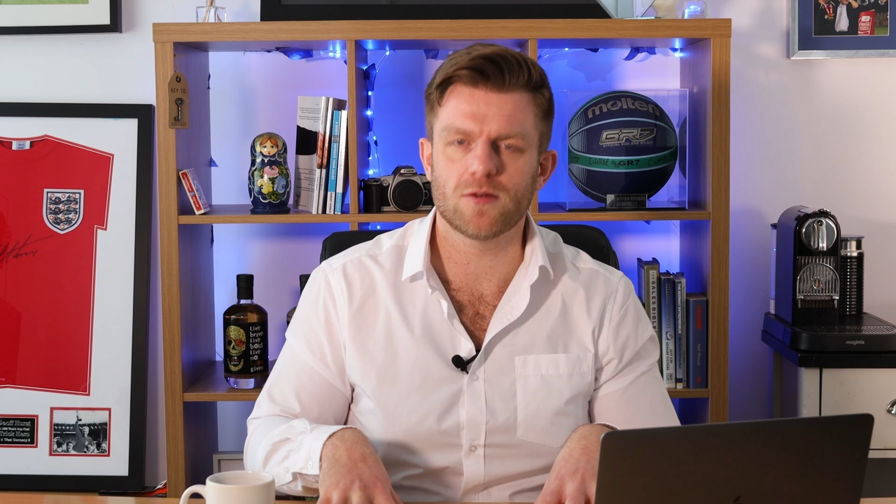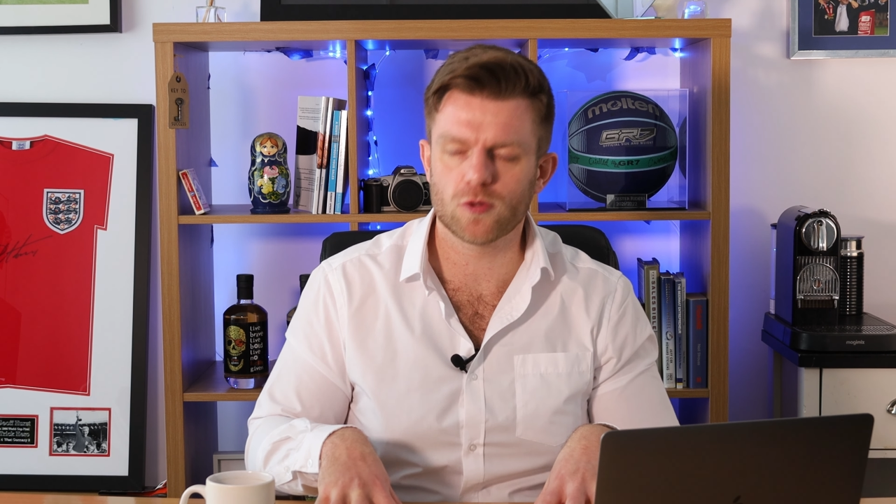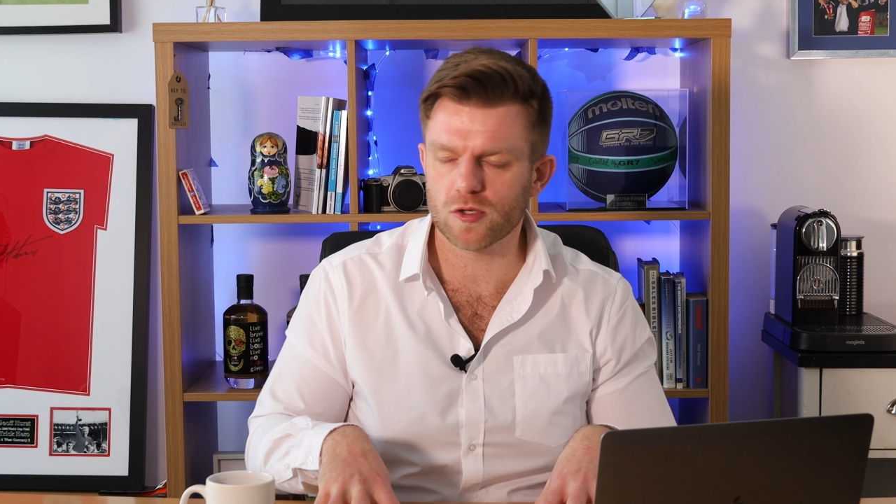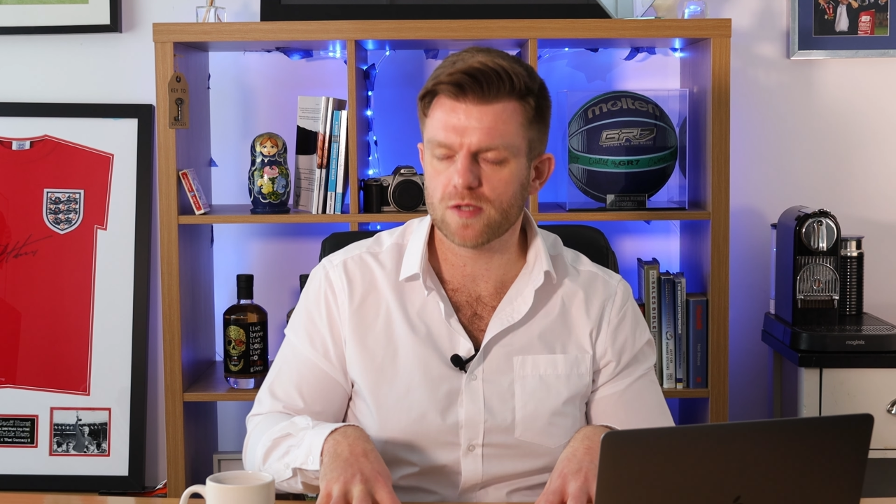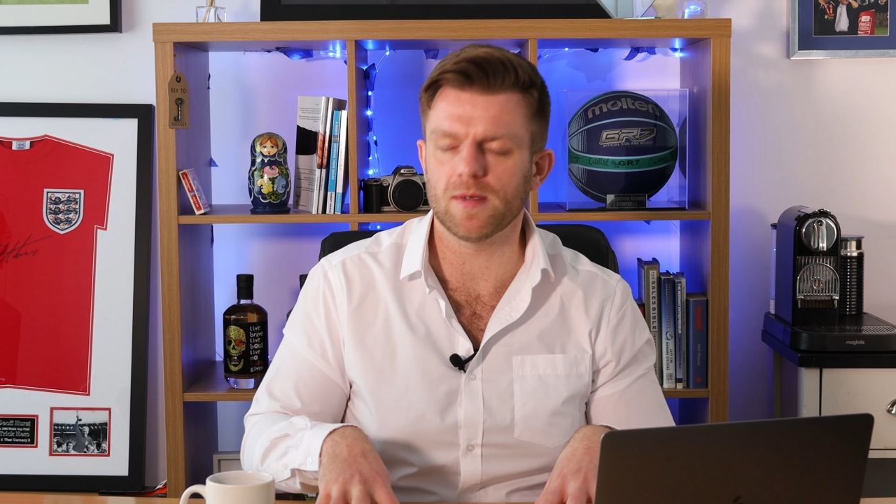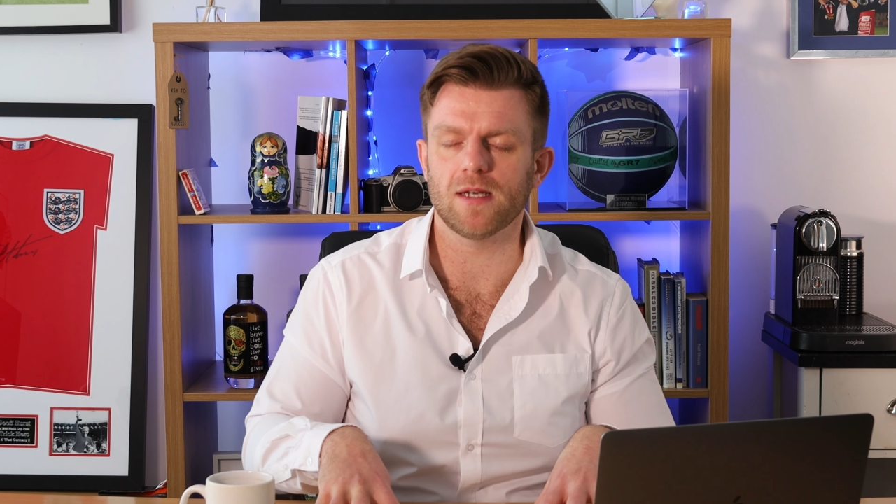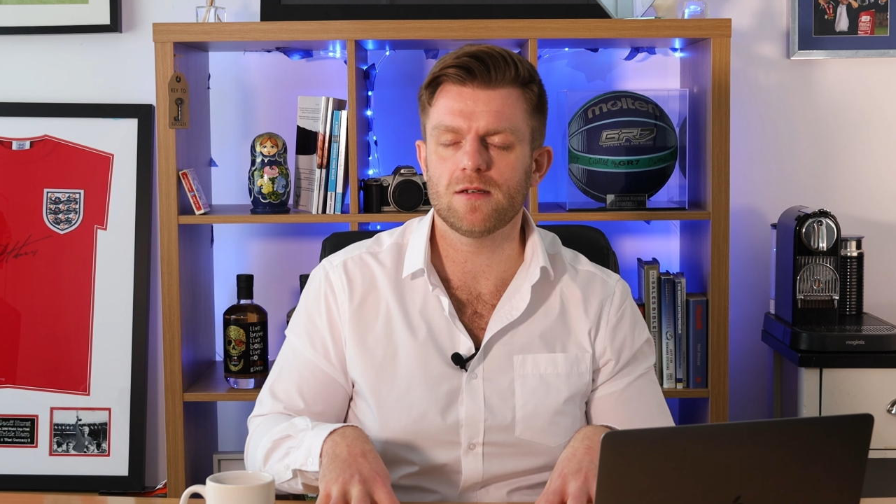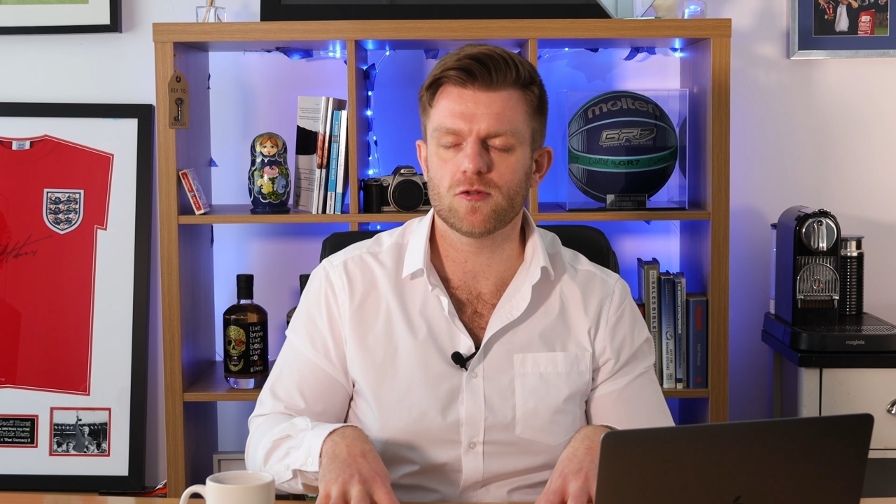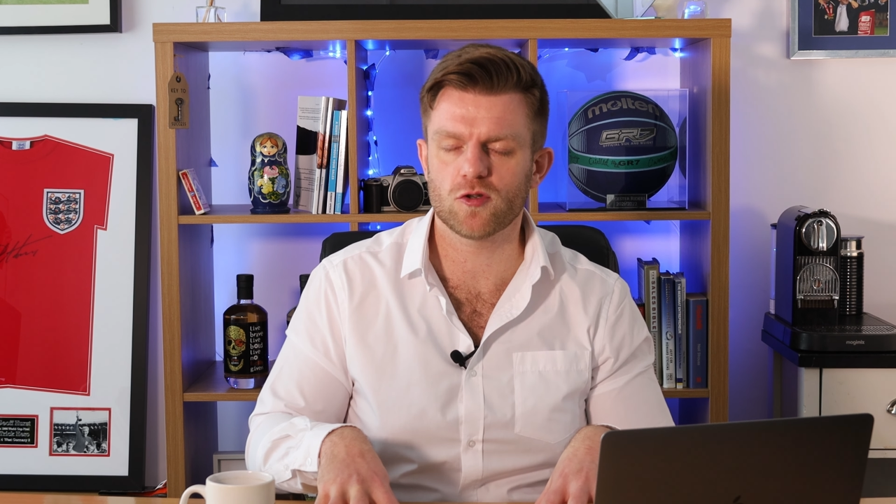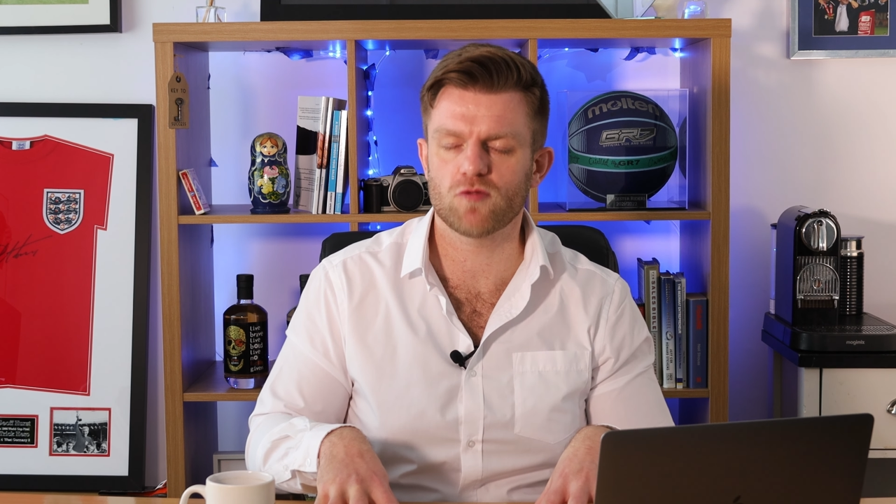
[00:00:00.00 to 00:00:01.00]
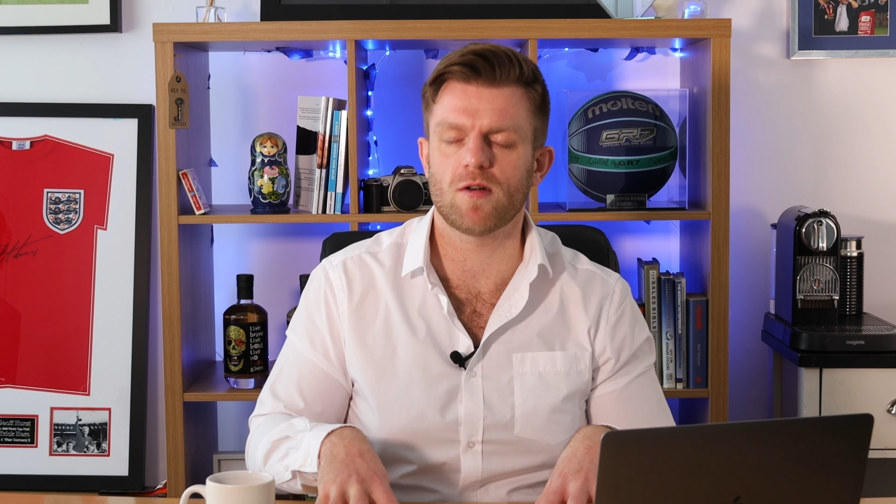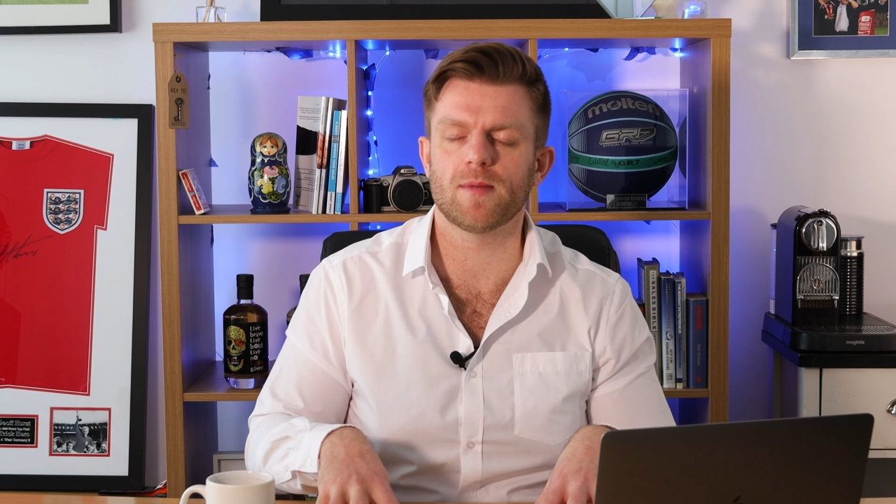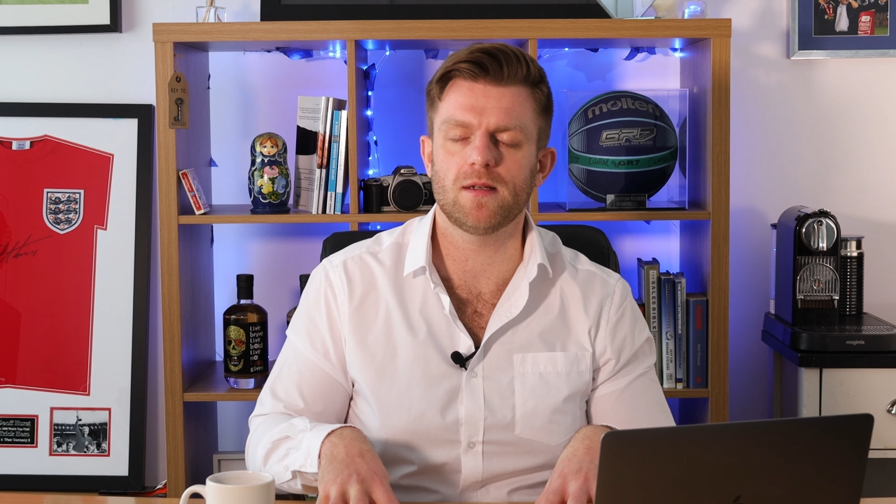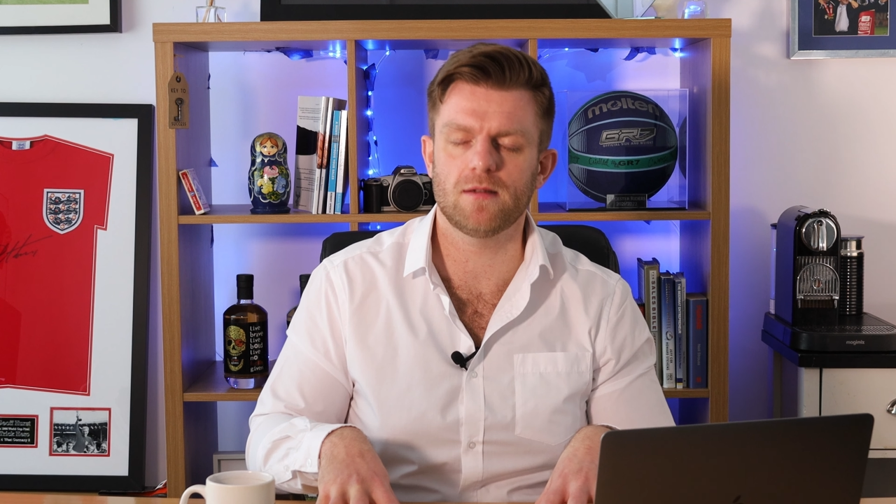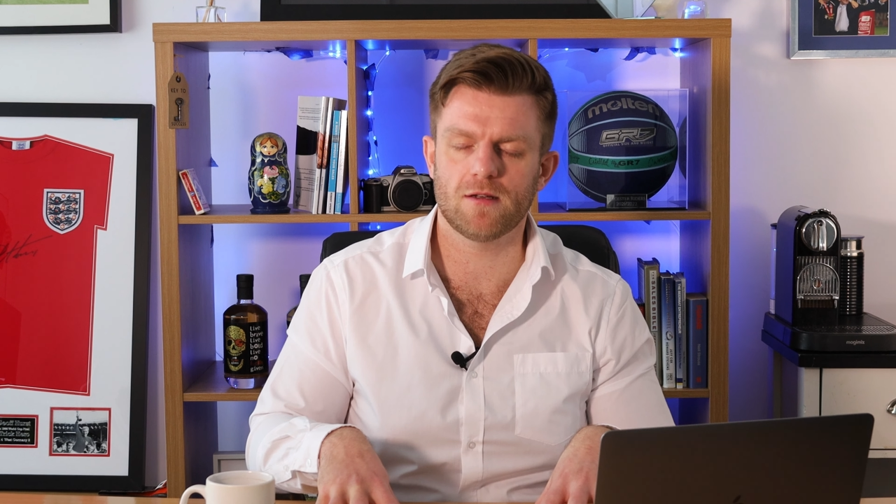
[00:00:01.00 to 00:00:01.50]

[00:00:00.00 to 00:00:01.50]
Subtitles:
Trust me. Trust Robert.